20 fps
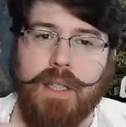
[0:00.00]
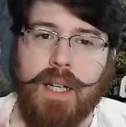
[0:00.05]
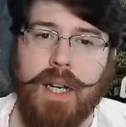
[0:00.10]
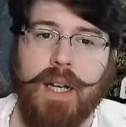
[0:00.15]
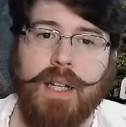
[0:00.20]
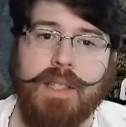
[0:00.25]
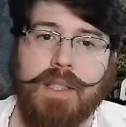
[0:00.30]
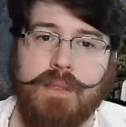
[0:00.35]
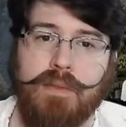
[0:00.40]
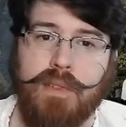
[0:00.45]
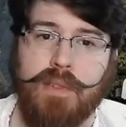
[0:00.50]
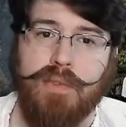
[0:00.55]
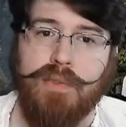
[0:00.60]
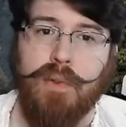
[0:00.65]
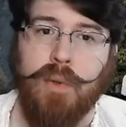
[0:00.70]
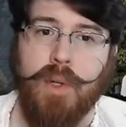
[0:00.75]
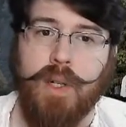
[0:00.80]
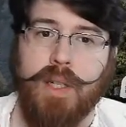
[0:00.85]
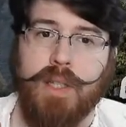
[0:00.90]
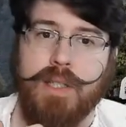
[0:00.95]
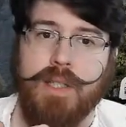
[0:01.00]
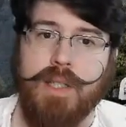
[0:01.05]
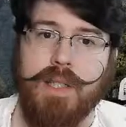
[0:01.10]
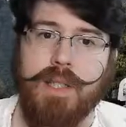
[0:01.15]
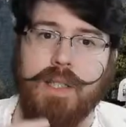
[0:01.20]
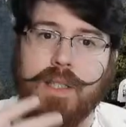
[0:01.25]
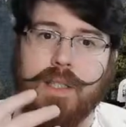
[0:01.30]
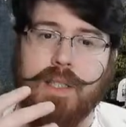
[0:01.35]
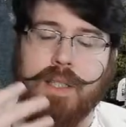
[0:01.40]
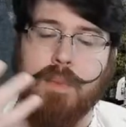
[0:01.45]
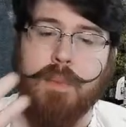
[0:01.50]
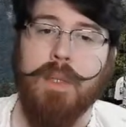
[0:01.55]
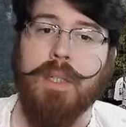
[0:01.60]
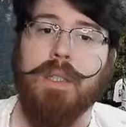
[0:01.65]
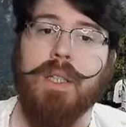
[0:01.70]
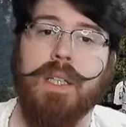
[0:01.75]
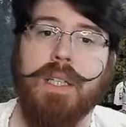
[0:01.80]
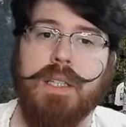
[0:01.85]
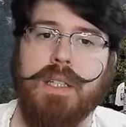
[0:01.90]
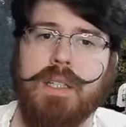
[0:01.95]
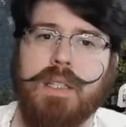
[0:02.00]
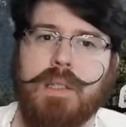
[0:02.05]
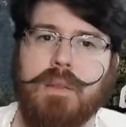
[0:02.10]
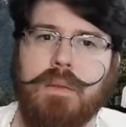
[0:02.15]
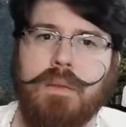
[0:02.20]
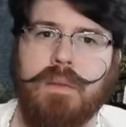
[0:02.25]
gods of the forest, the spirits,